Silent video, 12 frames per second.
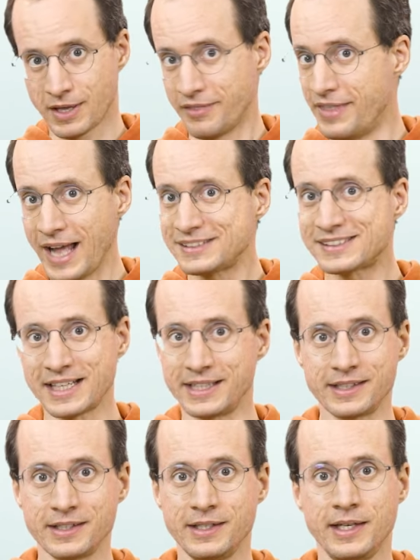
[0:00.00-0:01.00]
that
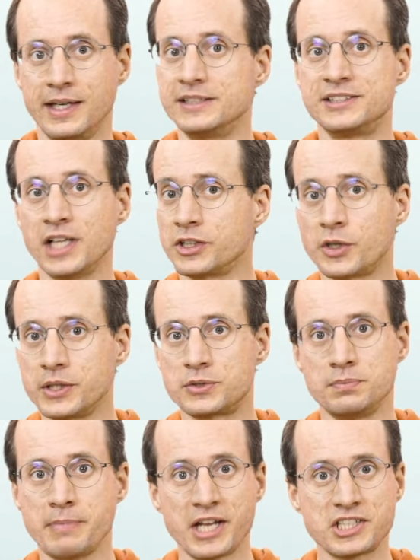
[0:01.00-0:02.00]
setting is not going
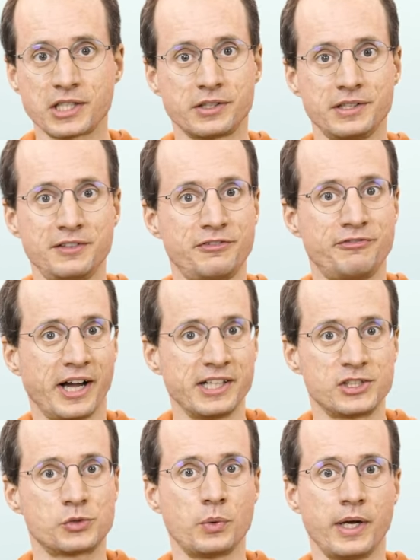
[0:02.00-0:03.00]
to magically find
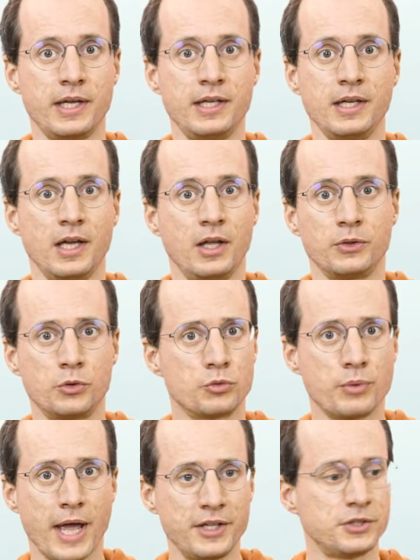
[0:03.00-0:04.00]
its way to the
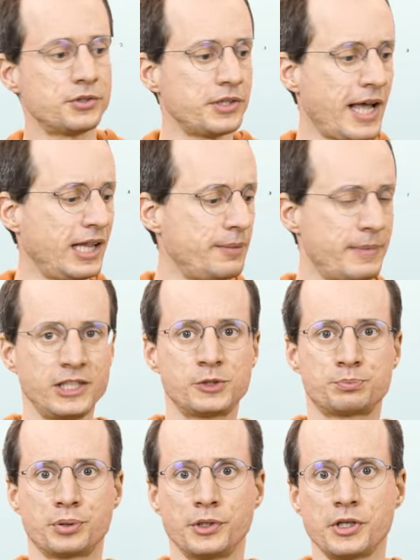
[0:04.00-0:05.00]
rendered
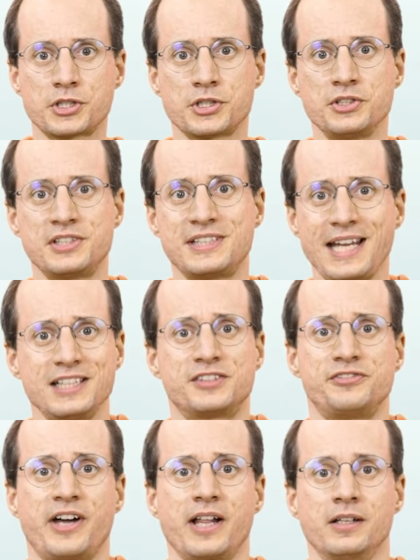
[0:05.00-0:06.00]
LMS production settings
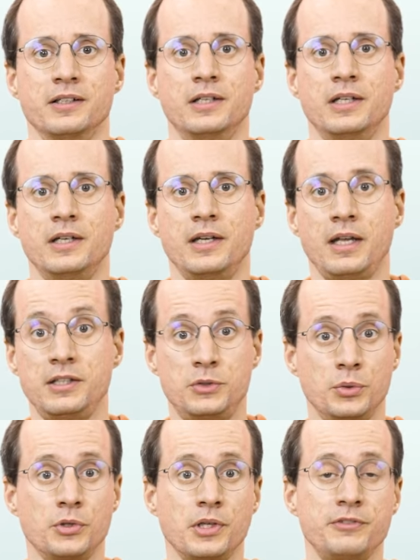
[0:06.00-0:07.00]
file in the
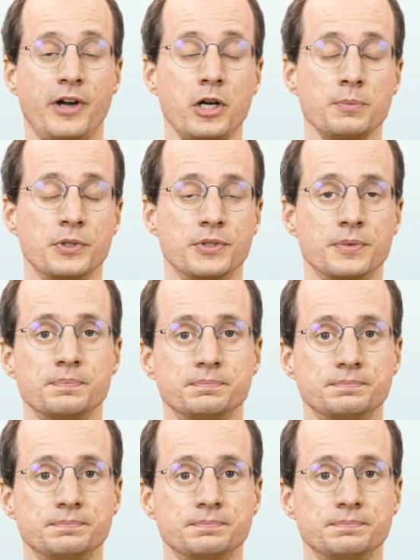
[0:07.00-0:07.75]
Tutor environment.